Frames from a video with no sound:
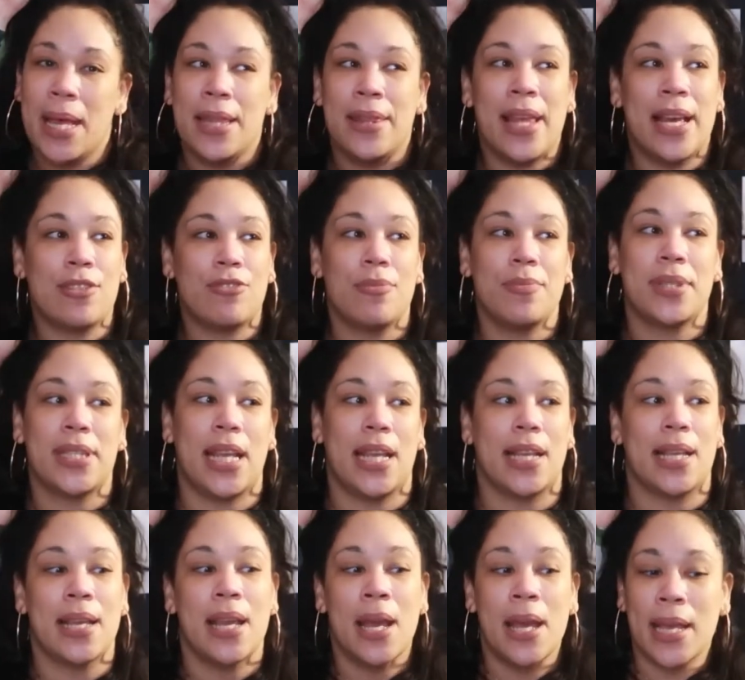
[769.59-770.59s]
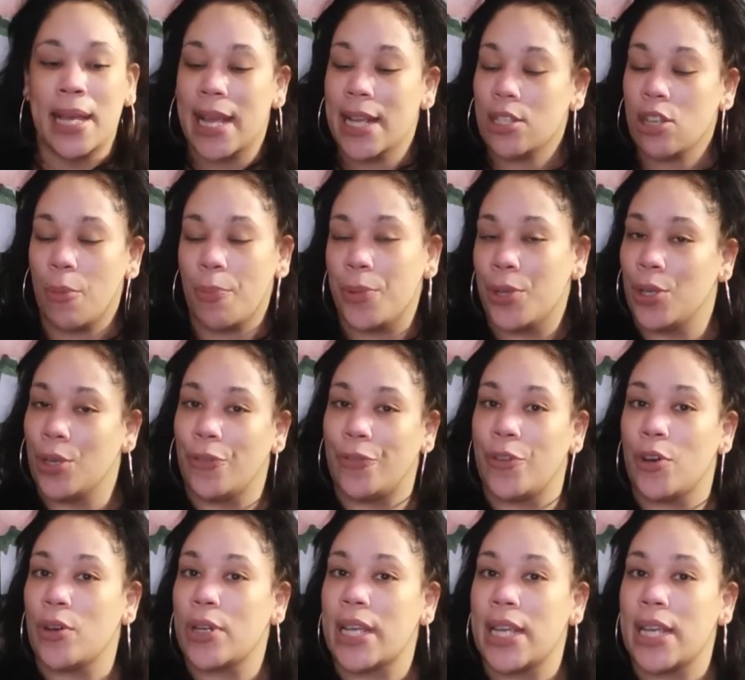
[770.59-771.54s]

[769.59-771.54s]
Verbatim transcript: That's what I'm saying. Kids are beautiful.